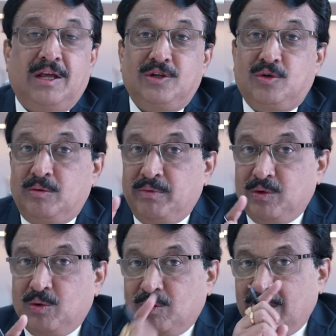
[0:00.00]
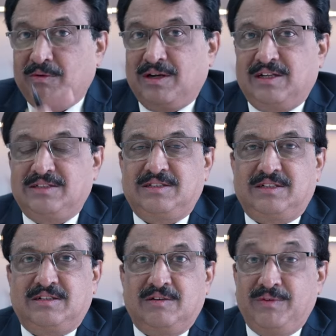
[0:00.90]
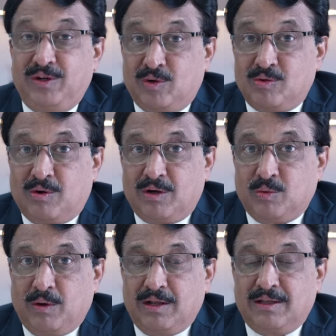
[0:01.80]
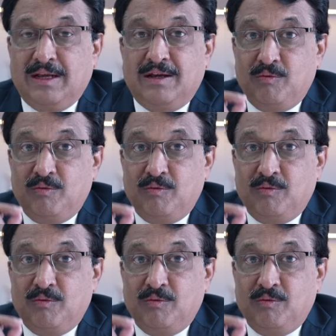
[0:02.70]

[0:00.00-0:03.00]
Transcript: told me only one answer. We don't want wealth.